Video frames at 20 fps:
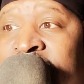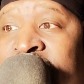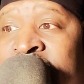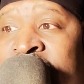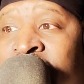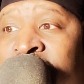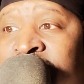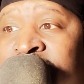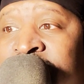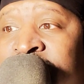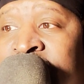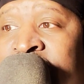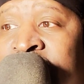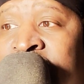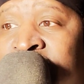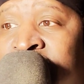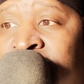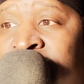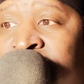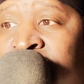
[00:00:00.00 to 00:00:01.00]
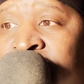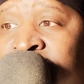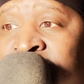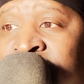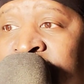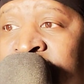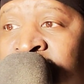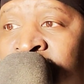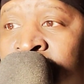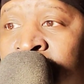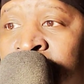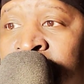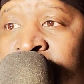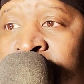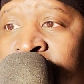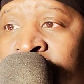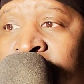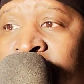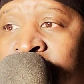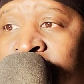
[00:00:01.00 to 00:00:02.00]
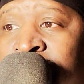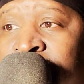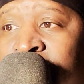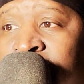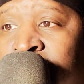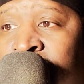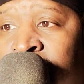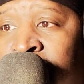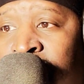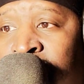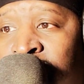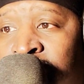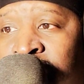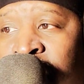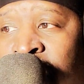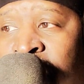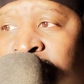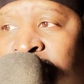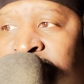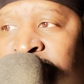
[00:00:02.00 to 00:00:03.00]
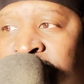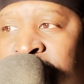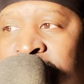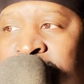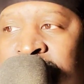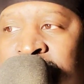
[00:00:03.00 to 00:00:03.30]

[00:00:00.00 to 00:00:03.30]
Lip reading: outside of the District of New Jersey.